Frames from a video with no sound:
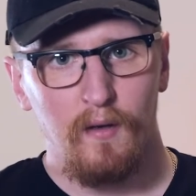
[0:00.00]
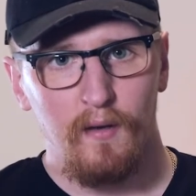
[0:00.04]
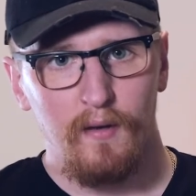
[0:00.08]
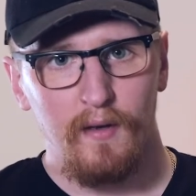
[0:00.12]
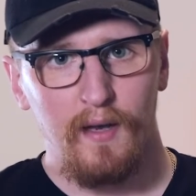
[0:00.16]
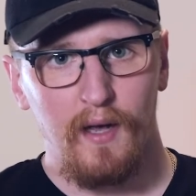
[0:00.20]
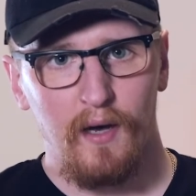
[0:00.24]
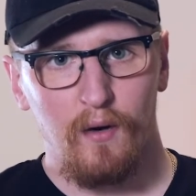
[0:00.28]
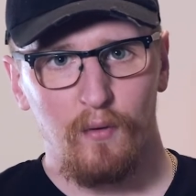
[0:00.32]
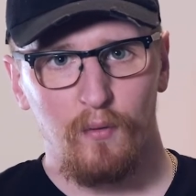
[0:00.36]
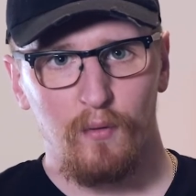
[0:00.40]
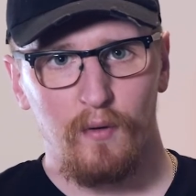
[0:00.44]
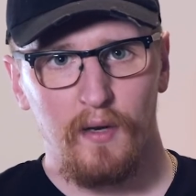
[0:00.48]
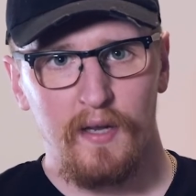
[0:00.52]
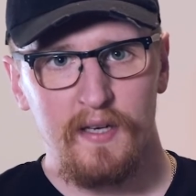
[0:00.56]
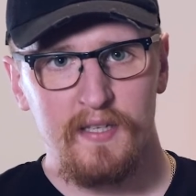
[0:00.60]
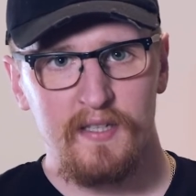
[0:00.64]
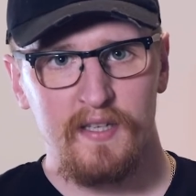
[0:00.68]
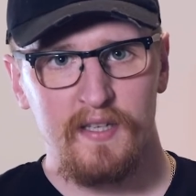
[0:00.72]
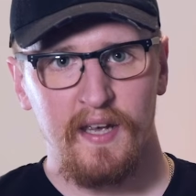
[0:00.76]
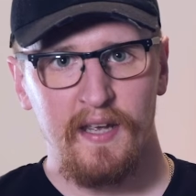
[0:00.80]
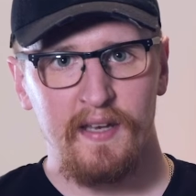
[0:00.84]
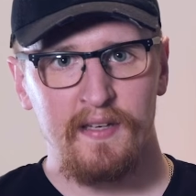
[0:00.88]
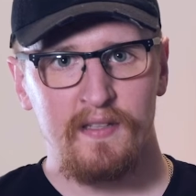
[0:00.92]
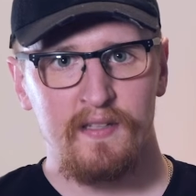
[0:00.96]
Now, let's
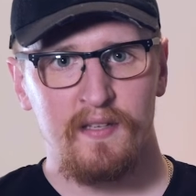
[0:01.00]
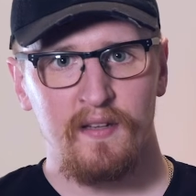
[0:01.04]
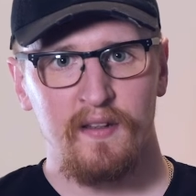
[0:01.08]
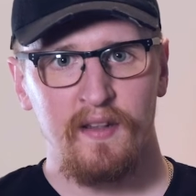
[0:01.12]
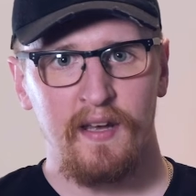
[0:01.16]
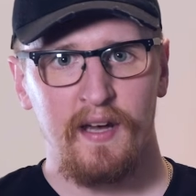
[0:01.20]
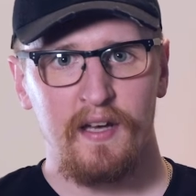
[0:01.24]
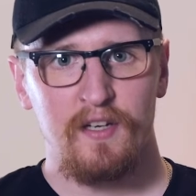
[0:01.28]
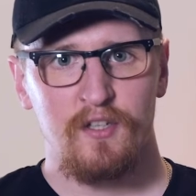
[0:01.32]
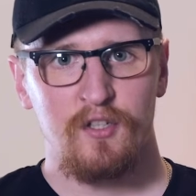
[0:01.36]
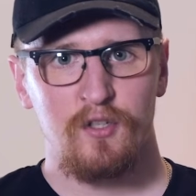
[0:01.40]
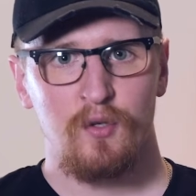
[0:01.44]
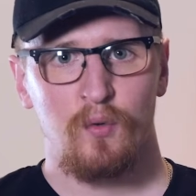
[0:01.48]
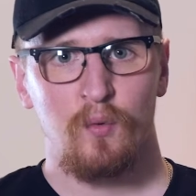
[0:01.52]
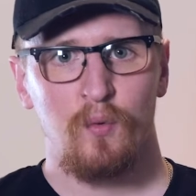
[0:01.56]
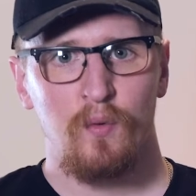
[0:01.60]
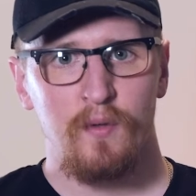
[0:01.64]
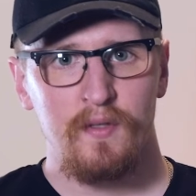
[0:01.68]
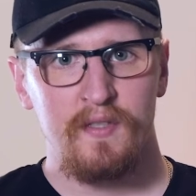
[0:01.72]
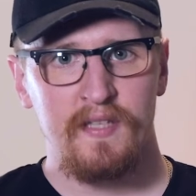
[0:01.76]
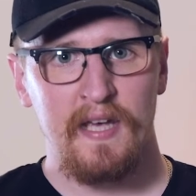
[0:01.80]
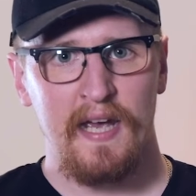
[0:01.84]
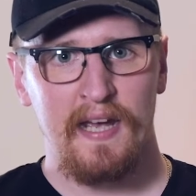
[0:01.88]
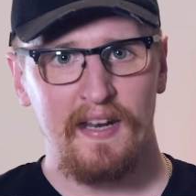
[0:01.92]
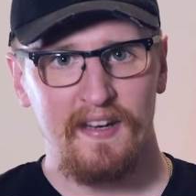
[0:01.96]
into the actual
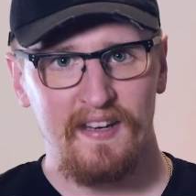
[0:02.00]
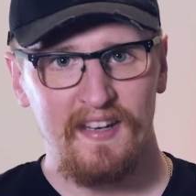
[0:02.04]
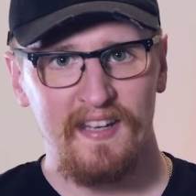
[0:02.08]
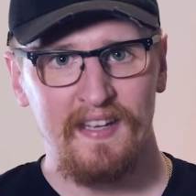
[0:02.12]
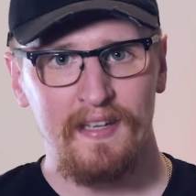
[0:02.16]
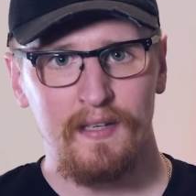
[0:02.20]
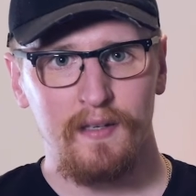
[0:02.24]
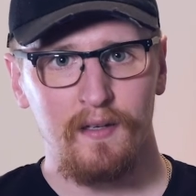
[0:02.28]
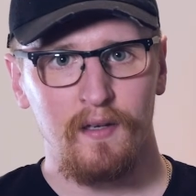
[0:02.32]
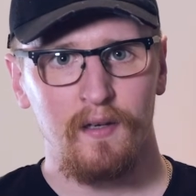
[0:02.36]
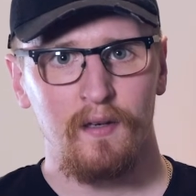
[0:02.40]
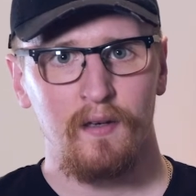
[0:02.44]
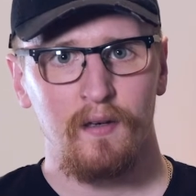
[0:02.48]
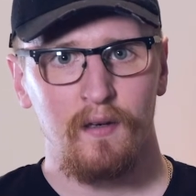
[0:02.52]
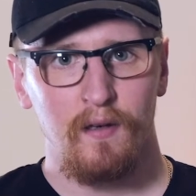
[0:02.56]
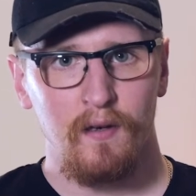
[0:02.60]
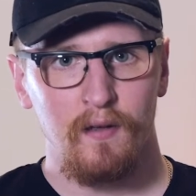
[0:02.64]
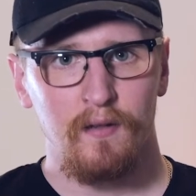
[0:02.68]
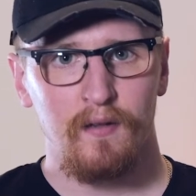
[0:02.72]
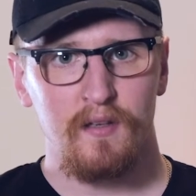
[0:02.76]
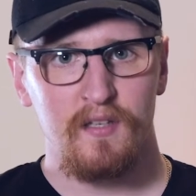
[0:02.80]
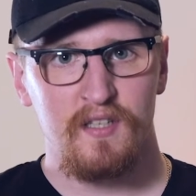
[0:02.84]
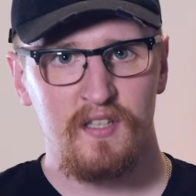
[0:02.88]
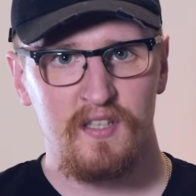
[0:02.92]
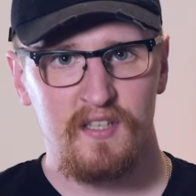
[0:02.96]
technique
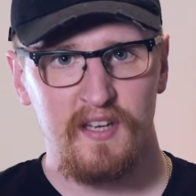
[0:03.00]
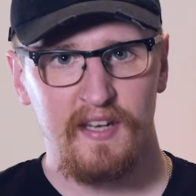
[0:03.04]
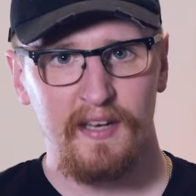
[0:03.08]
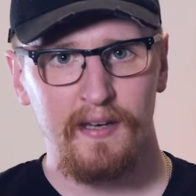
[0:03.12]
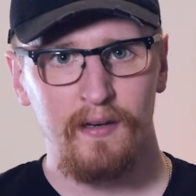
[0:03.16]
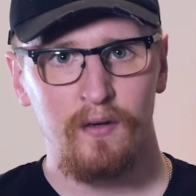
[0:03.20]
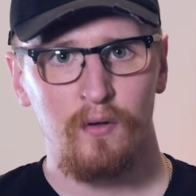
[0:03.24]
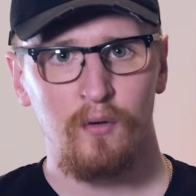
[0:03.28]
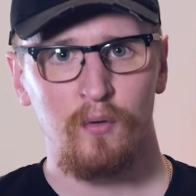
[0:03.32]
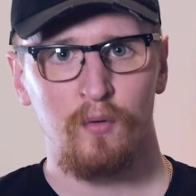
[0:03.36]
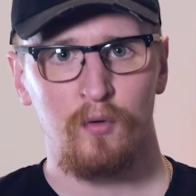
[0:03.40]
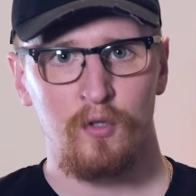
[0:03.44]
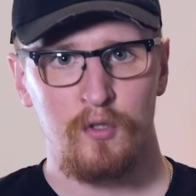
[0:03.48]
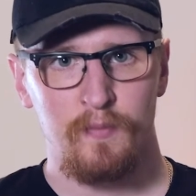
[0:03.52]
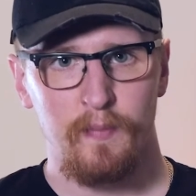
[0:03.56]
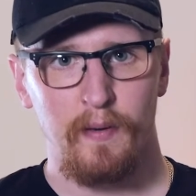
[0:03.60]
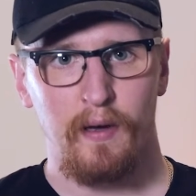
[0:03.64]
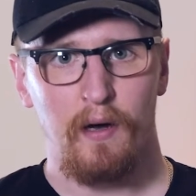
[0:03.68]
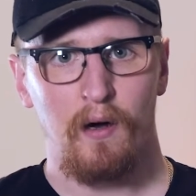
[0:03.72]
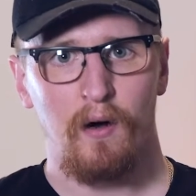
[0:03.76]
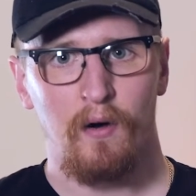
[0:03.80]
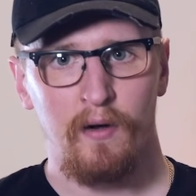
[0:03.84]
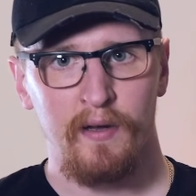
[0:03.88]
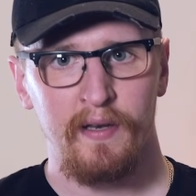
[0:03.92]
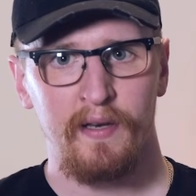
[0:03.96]
and the skills
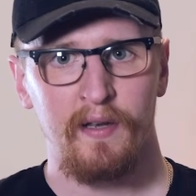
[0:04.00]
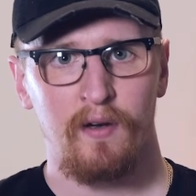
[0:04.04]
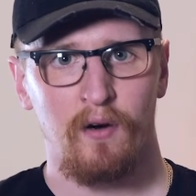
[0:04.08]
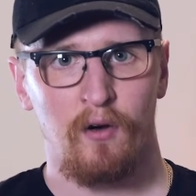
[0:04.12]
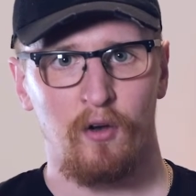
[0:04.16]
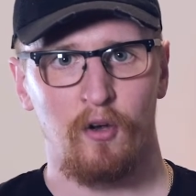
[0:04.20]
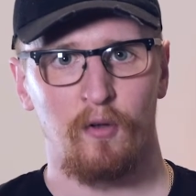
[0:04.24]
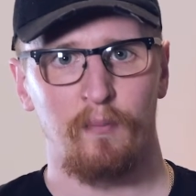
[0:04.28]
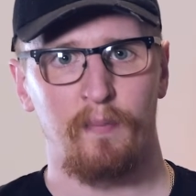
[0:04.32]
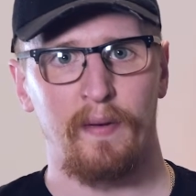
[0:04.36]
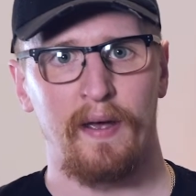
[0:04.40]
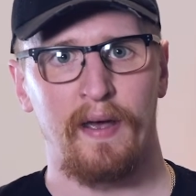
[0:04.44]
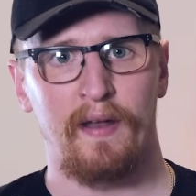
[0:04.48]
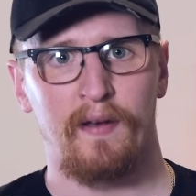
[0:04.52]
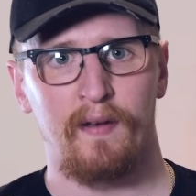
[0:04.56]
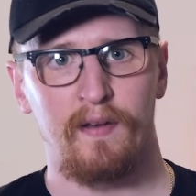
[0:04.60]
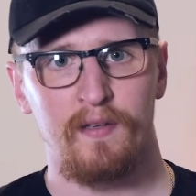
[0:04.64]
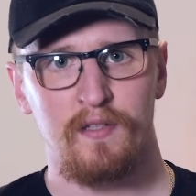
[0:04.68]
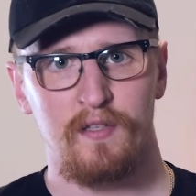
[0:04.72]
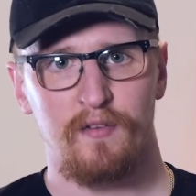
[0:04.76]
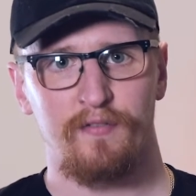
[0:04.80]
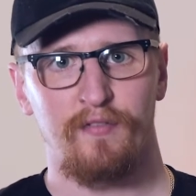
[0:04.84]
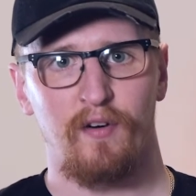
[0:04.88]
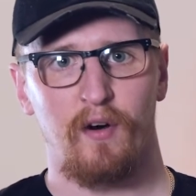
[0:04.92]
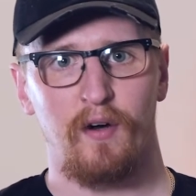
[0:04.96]
behind Conor Benn
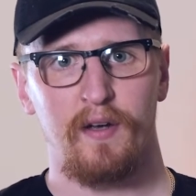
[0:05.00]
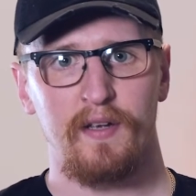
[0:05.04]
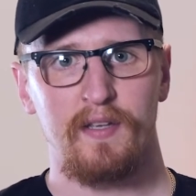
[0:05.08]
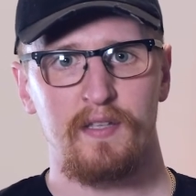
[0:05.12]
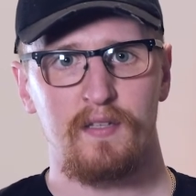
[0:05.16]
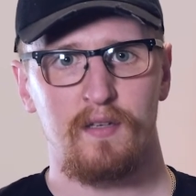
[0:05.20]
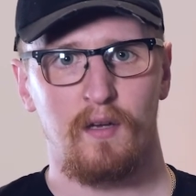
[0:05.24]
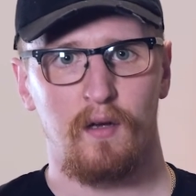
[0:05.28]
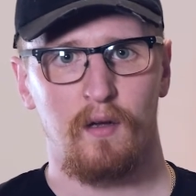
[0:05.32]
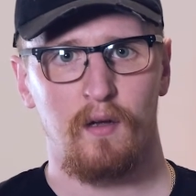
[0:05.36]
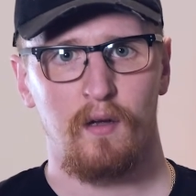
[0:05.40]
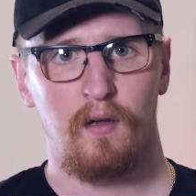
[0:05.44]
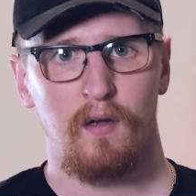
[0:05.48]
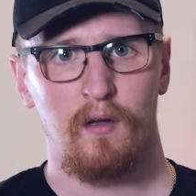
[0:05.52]
as a fighter.